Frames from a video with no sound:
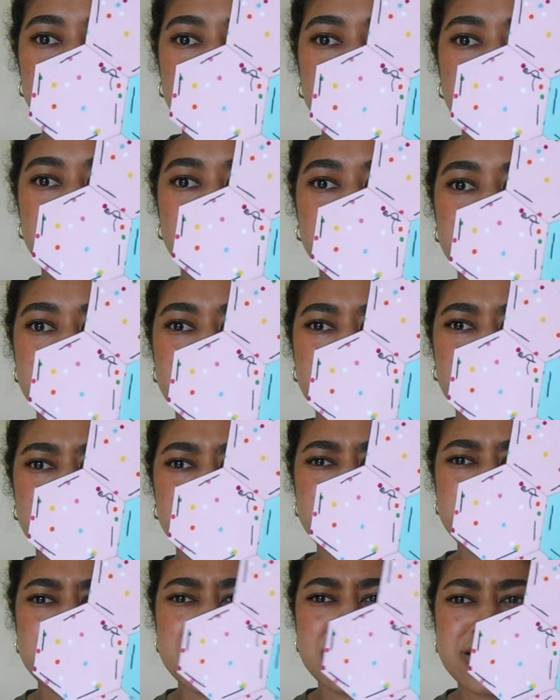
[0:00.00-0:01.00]
what her
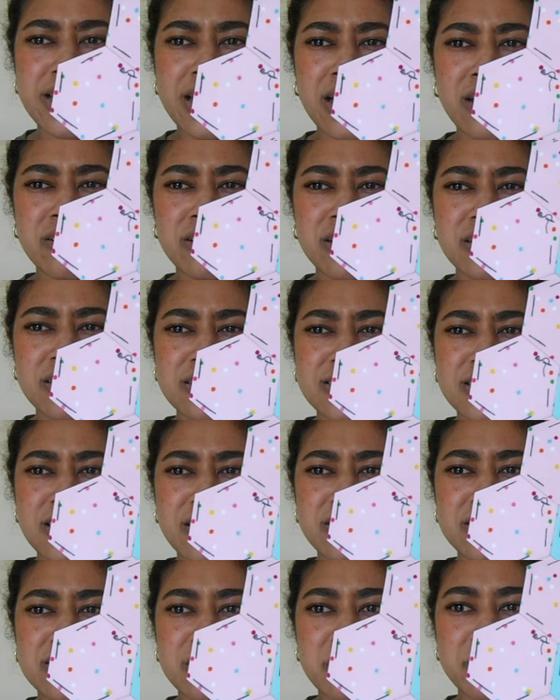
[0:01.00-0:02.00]
name is, Sarah
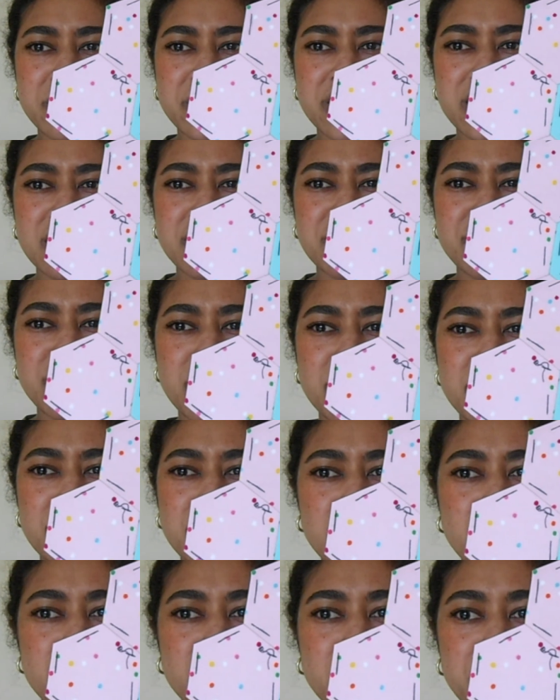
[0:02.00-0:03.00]
something
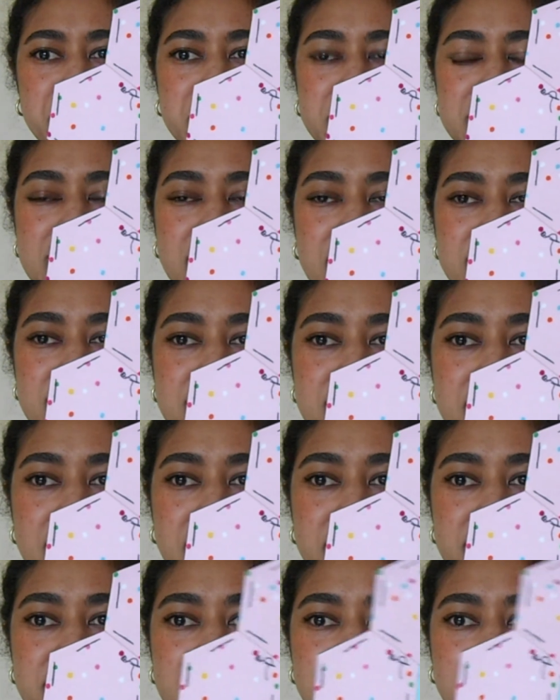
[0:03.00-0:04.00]
from Ruby Star
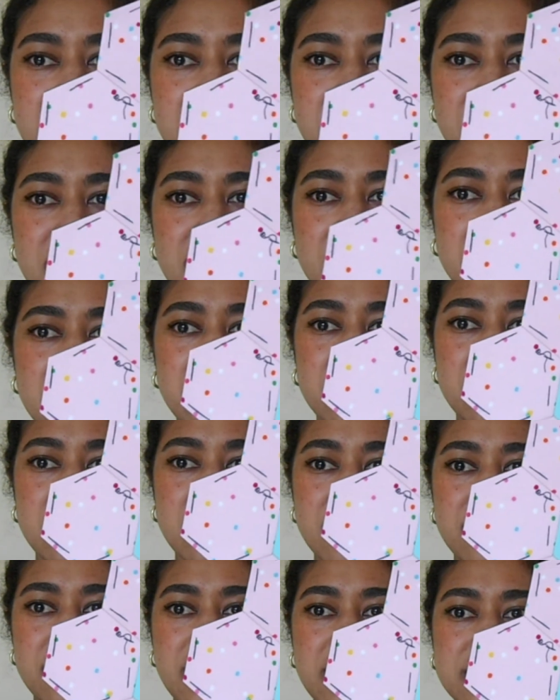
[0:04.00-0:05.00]
Society.
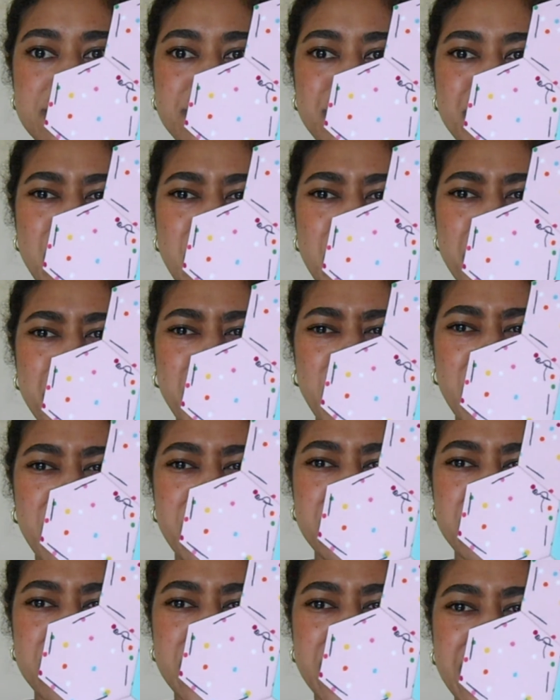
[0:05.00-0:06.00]
That's from her
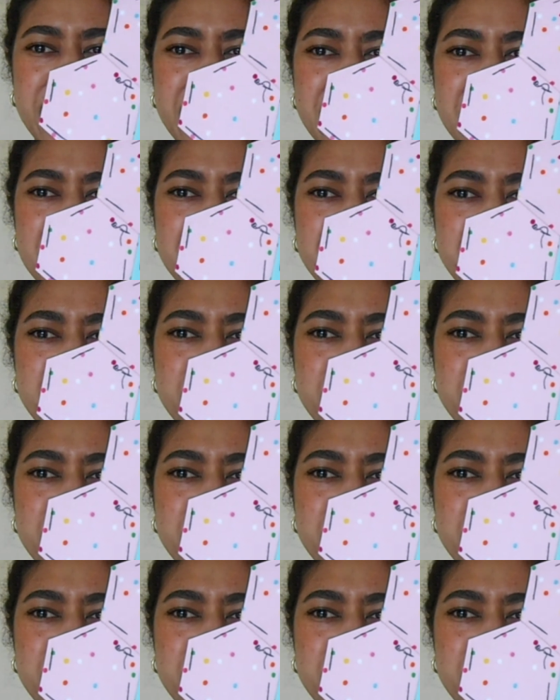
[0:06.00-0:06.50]
birthday